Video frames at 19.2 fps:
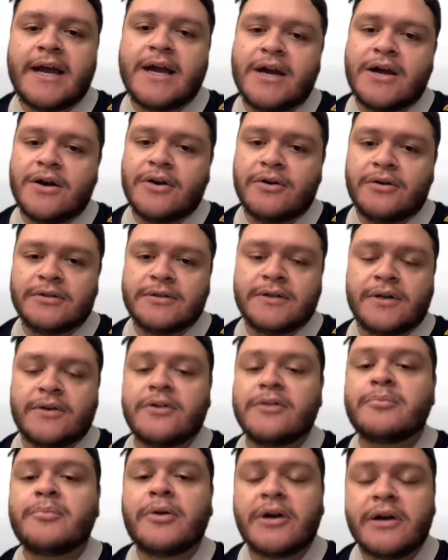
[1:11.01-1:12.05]
out,
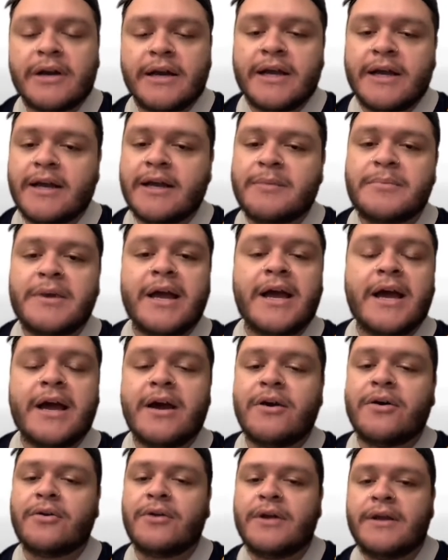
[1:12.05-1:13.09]
Donald Parham
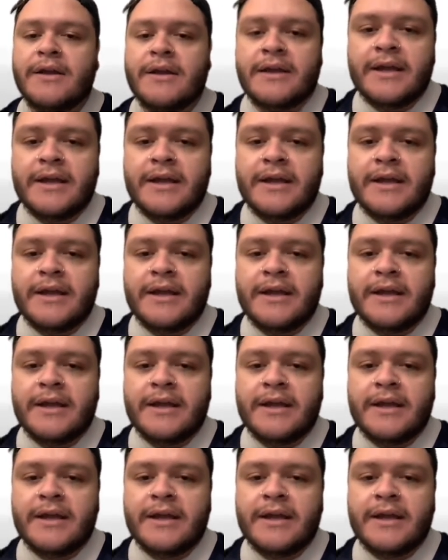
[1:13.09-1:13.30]
out,